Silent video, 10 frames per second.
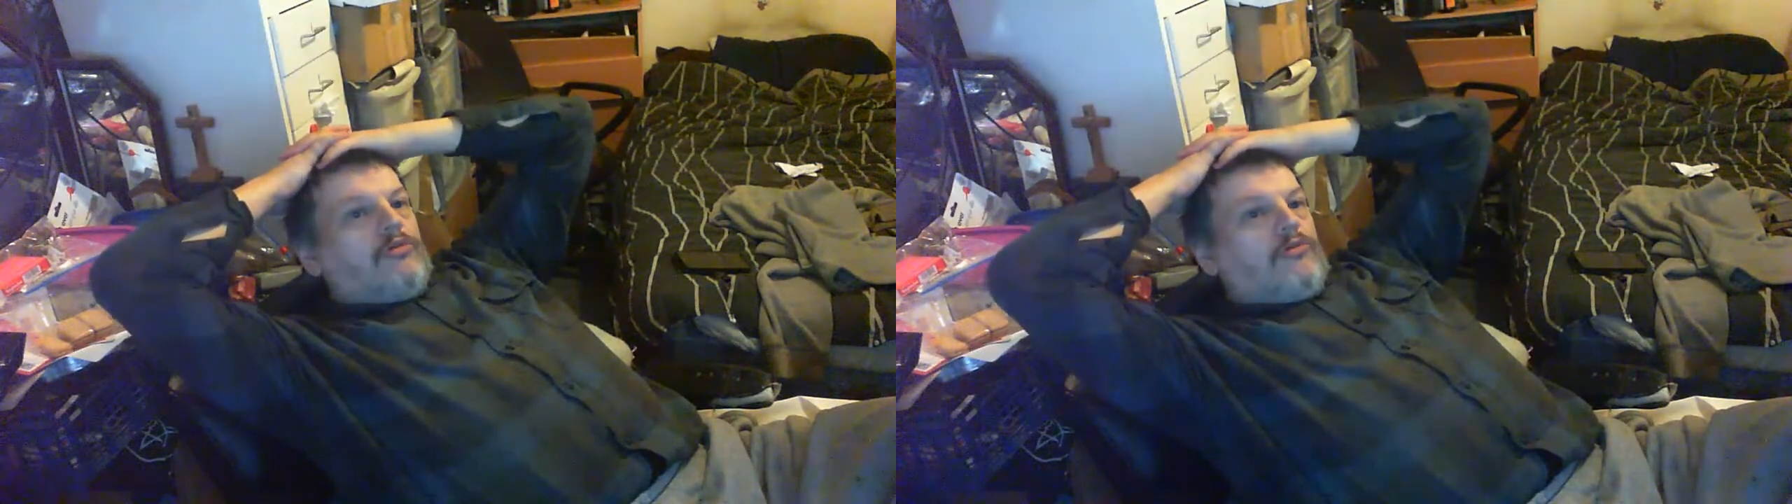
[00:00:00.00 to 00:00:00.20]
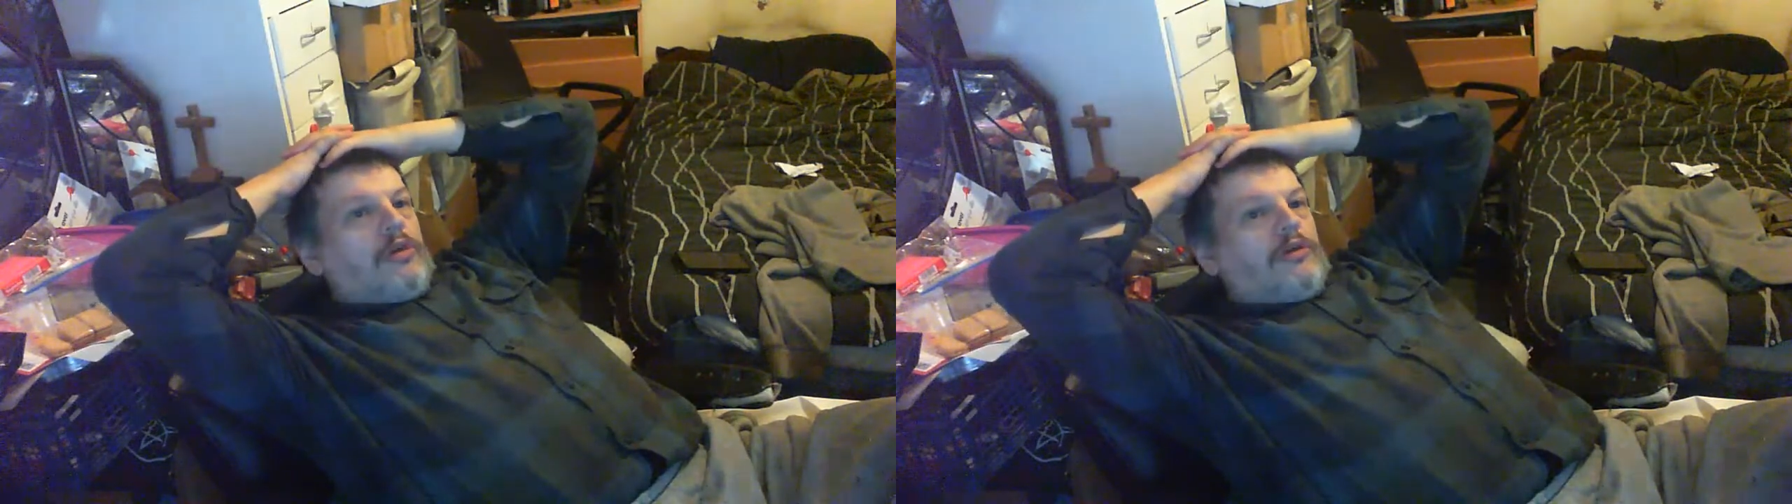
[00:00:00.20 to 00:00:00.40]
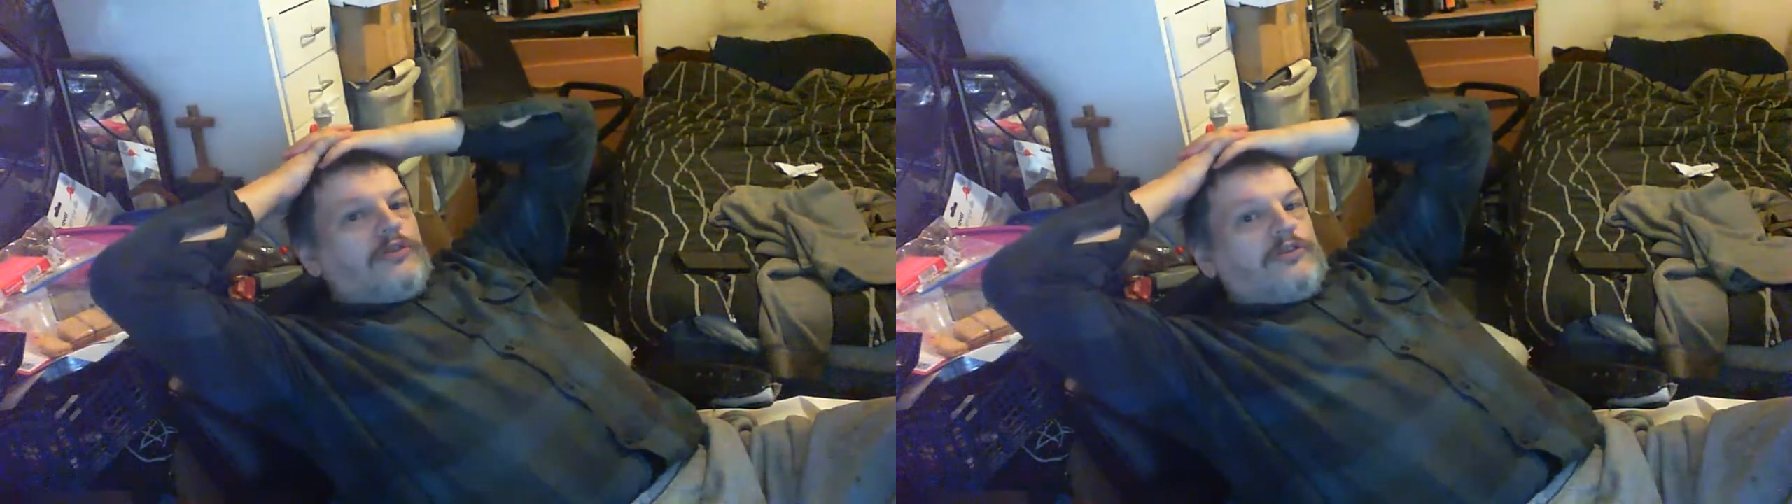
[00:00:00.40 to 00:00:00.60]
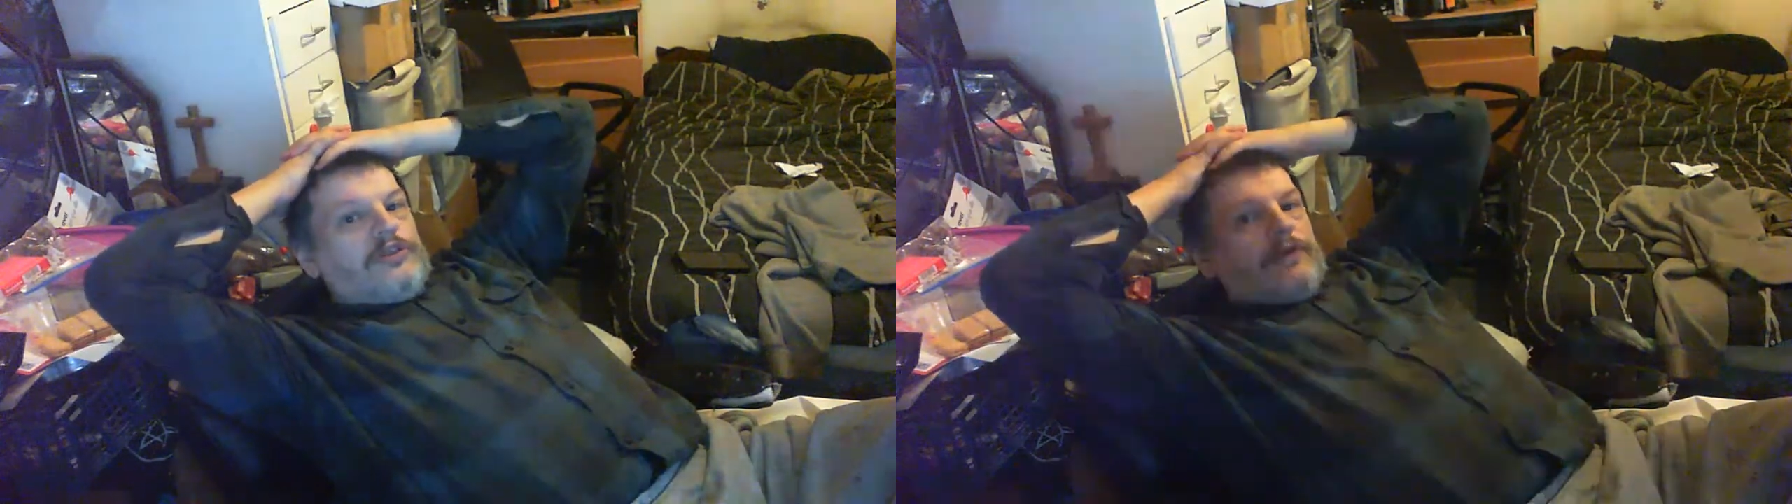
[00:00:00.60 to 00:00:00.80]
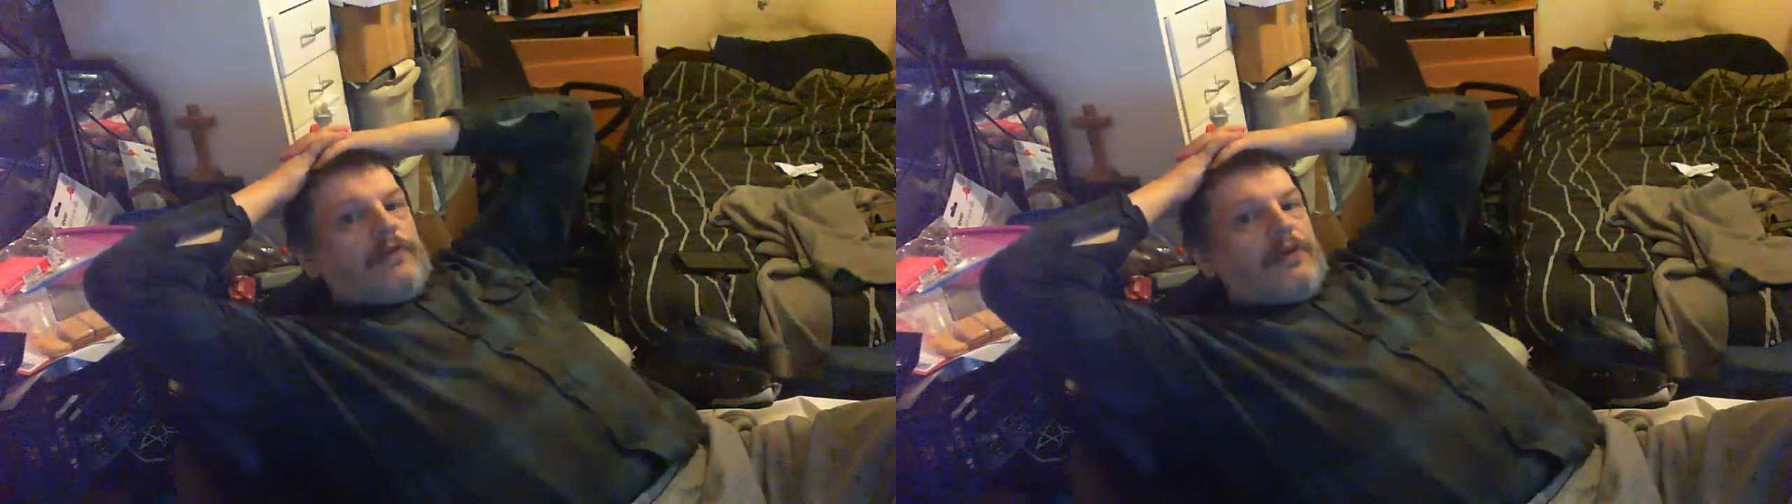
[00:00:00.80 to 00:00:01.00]
grass, and
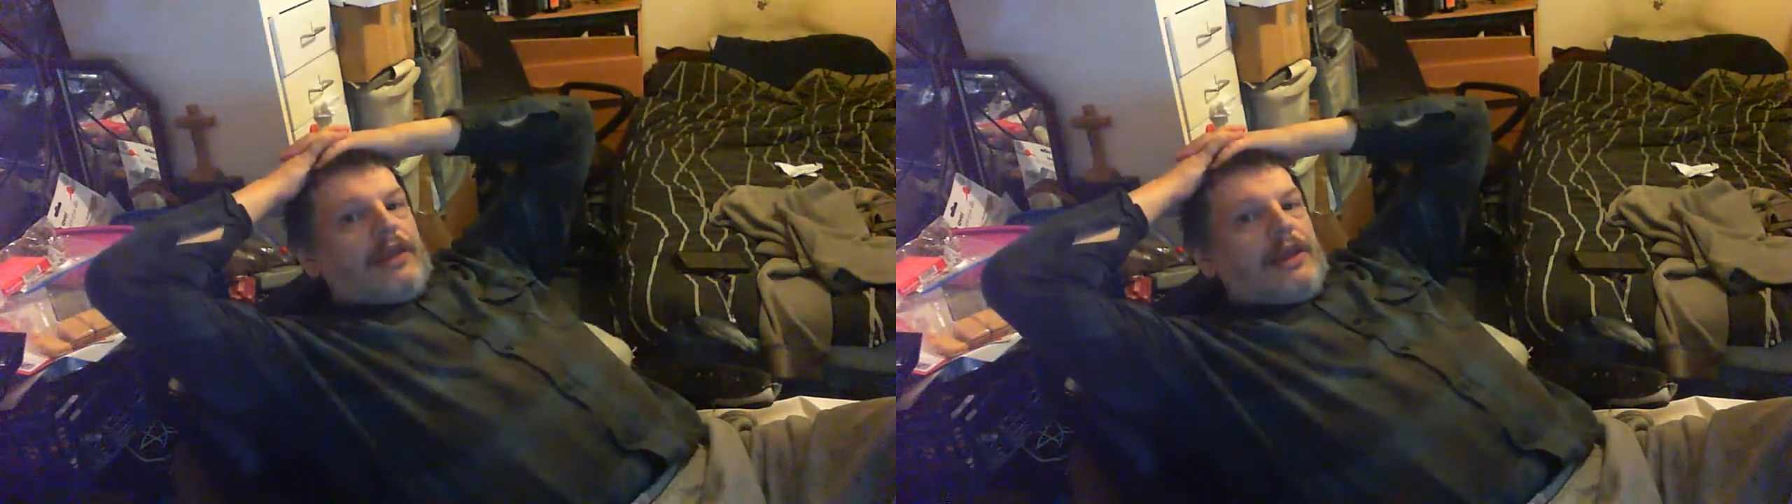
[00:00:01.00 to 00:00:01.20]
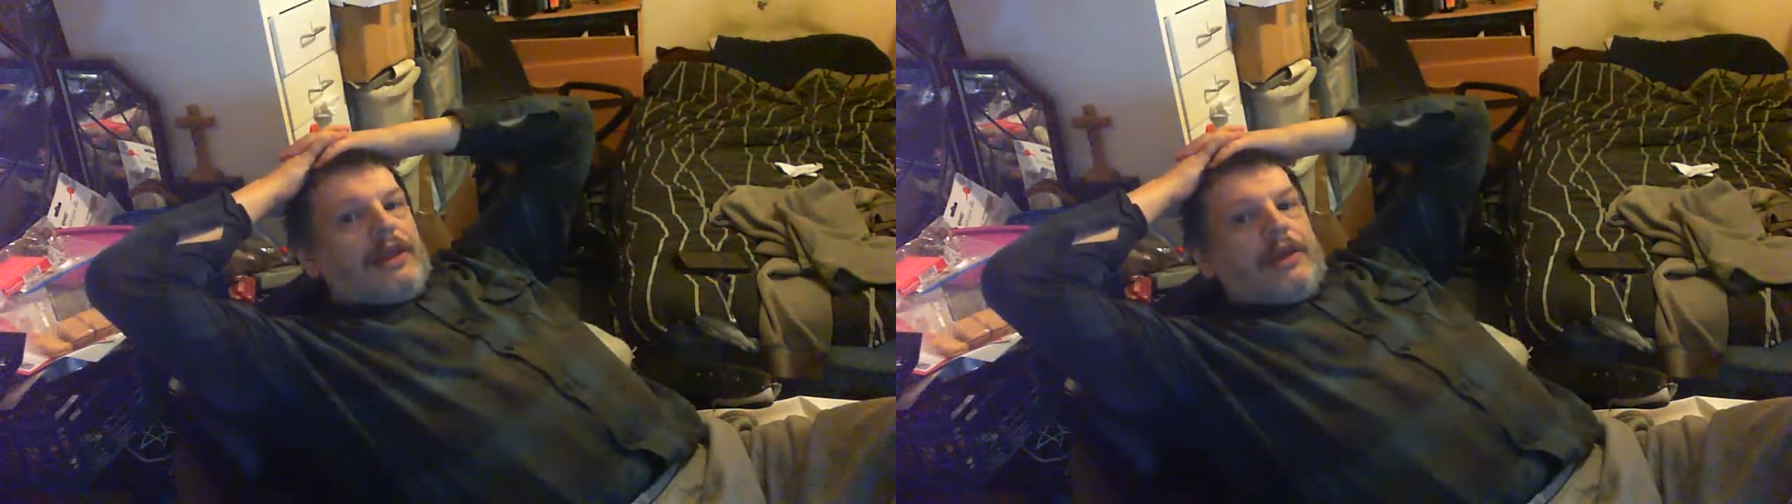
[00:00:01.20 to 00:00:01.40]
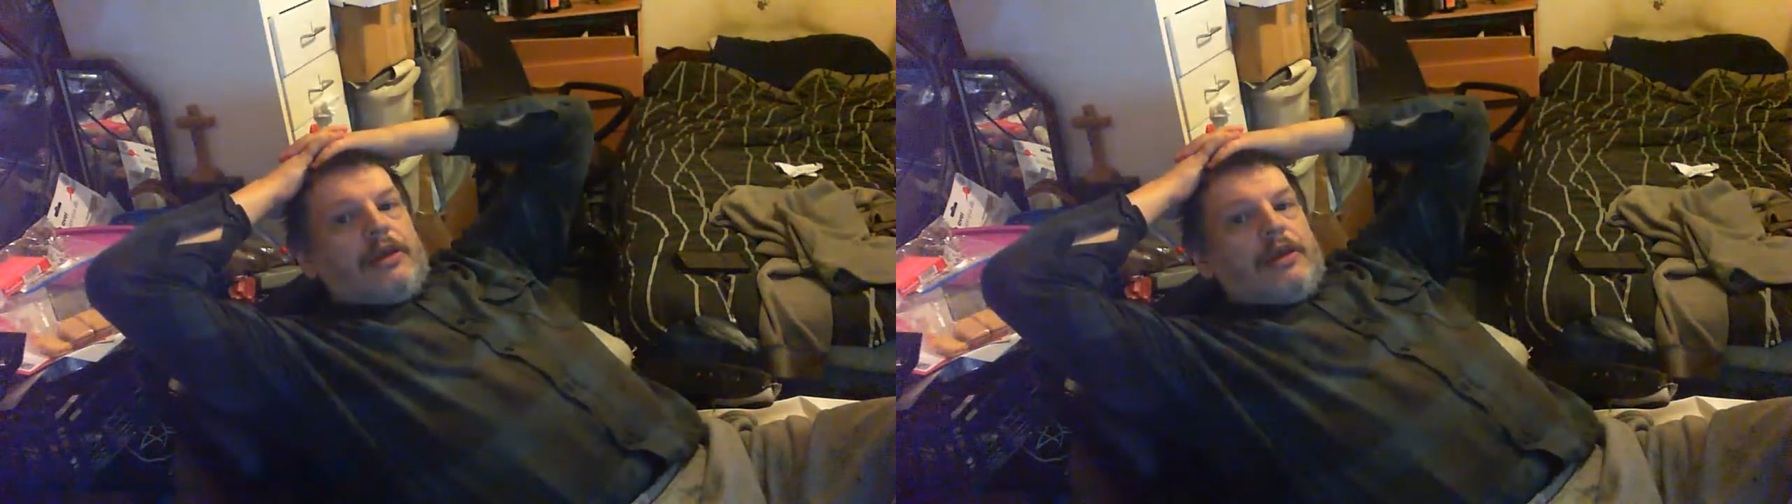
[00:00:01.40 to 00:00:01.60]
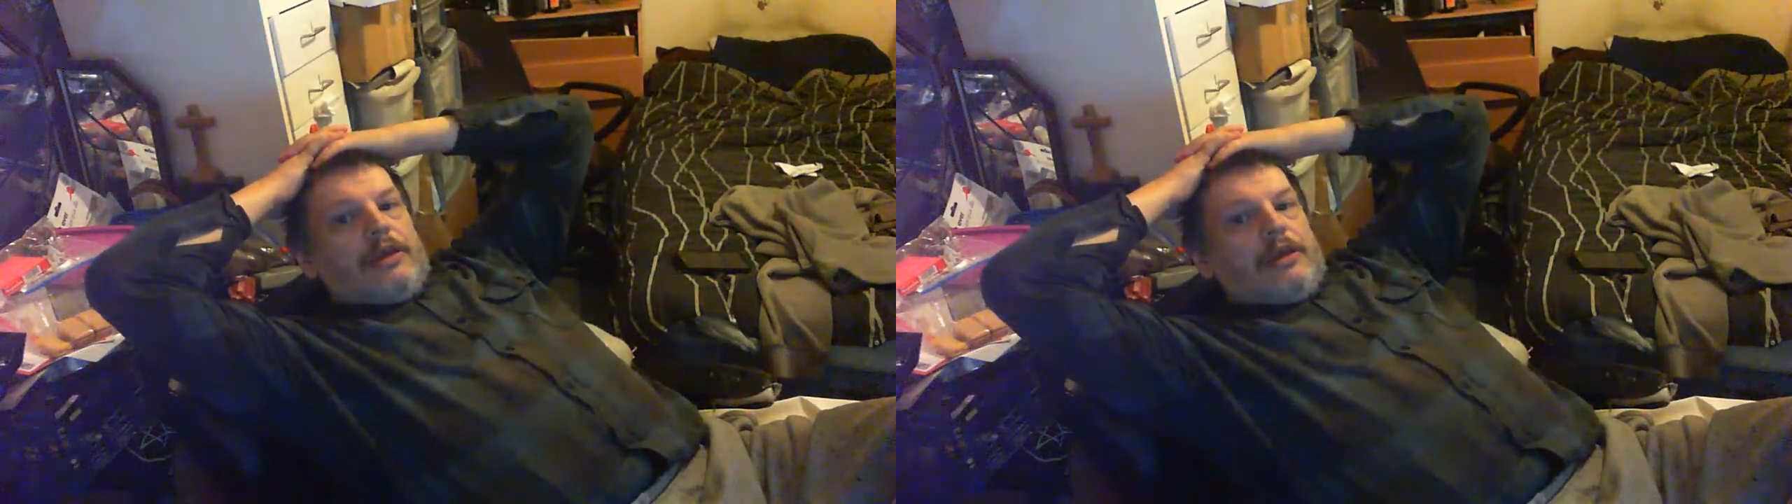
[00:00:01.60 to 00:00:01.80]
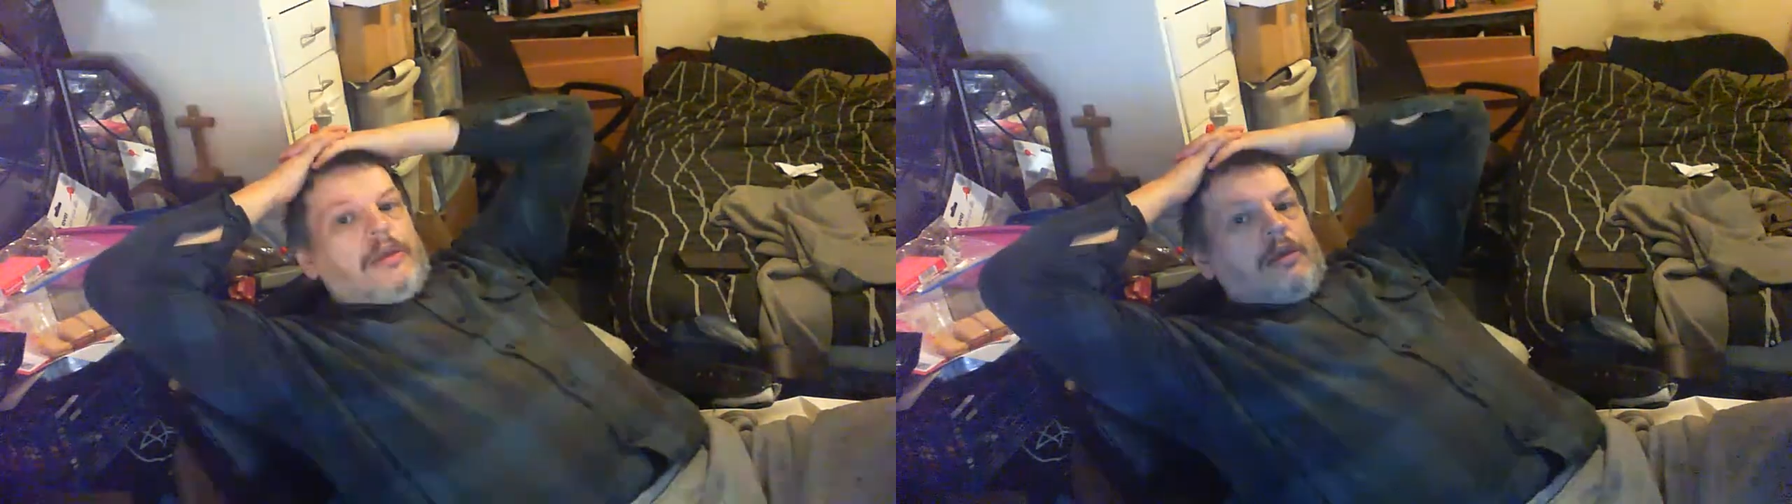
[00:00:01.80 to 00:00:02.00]
stuff like that.
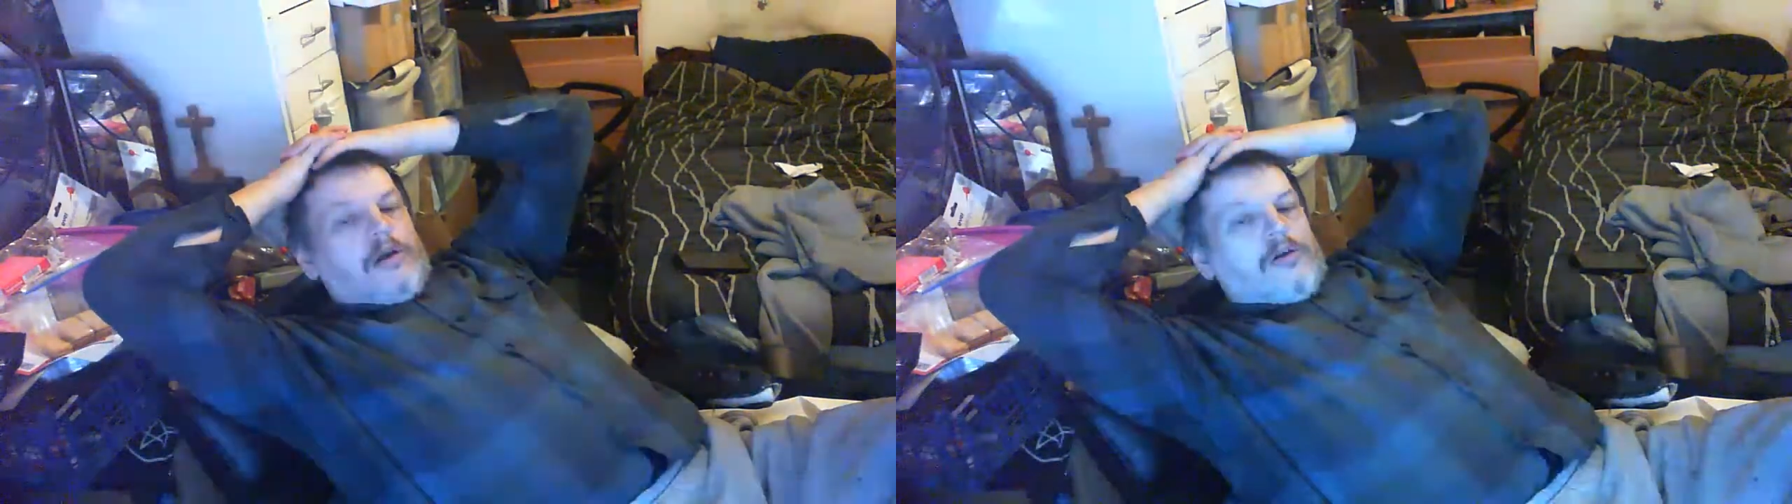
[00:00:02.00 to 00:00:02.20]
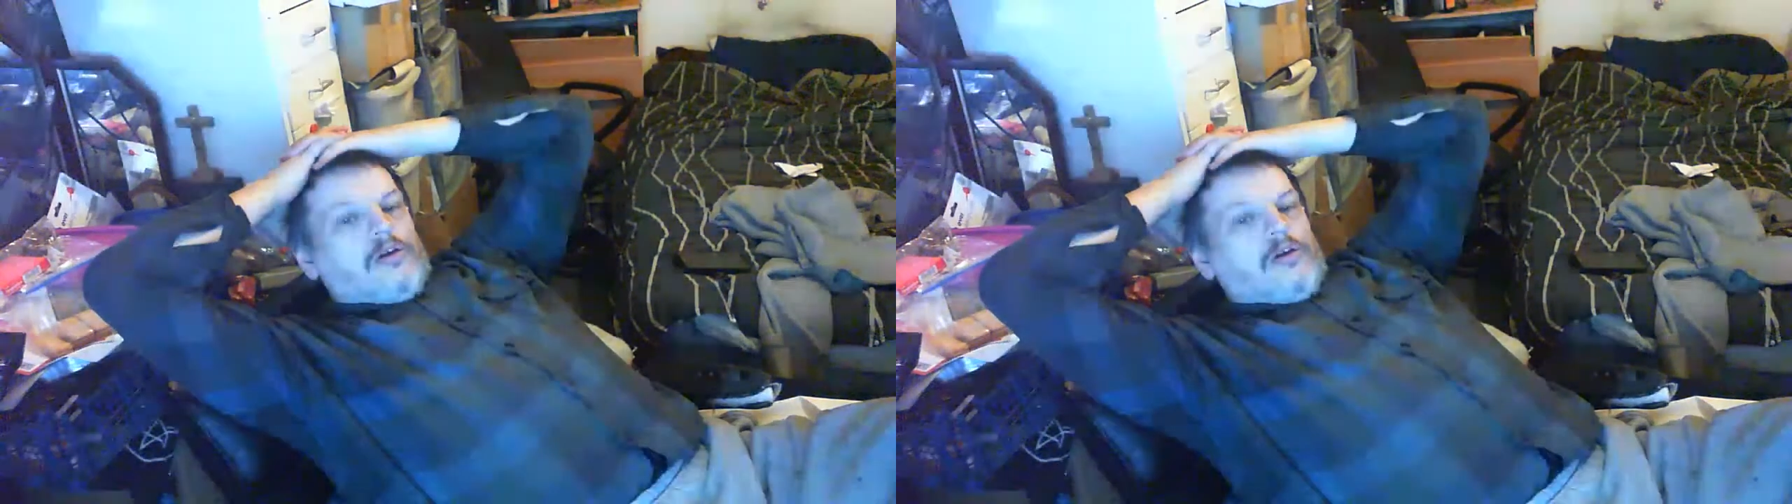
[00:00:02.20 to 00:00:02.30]
I could